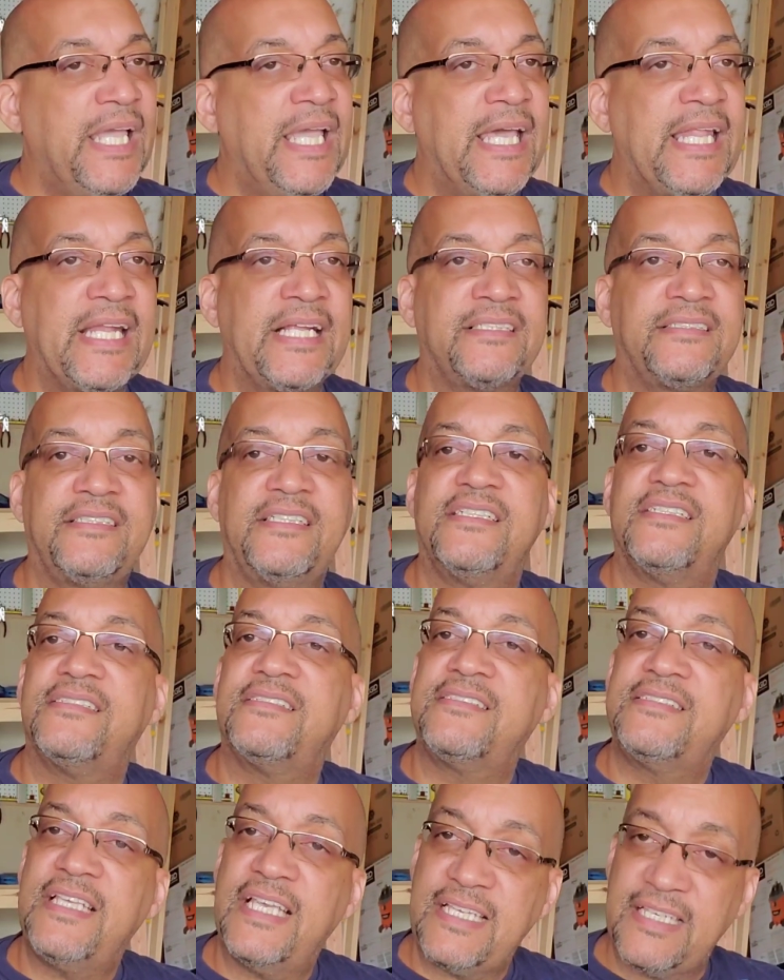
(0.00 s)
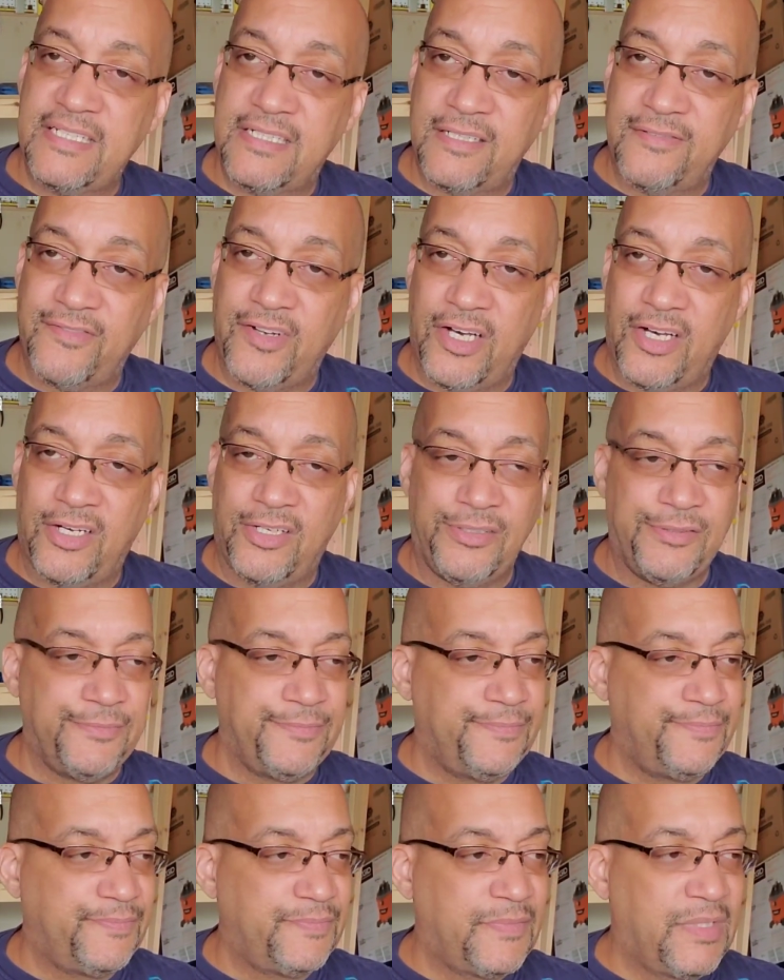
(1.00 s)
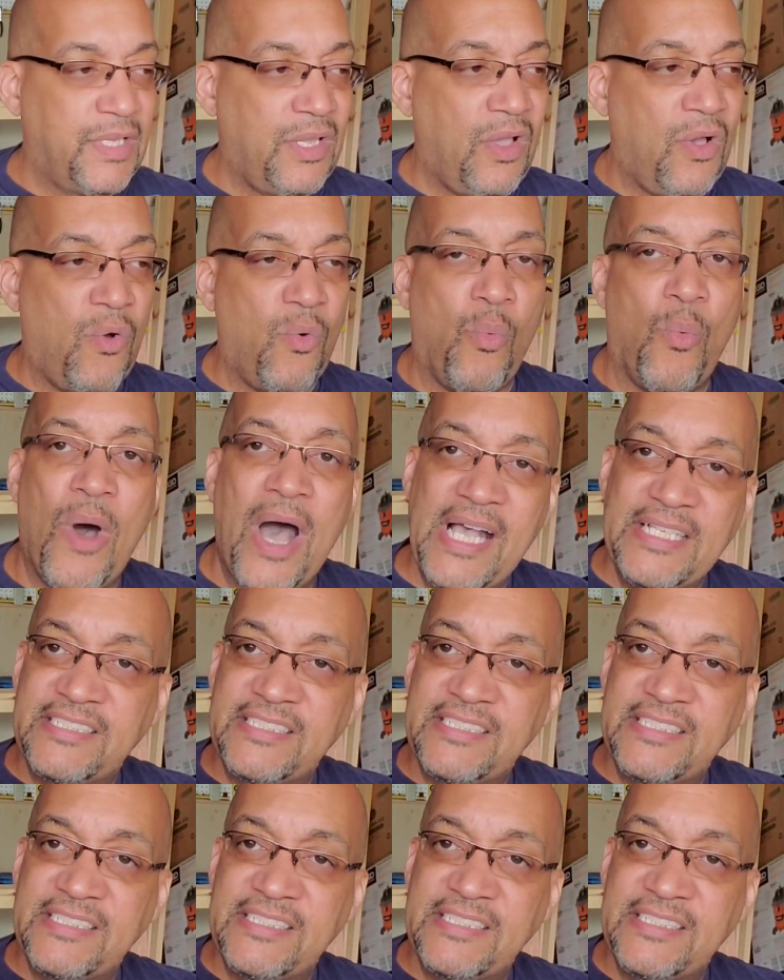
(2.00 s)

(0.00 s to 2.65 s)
And I said, second of all, why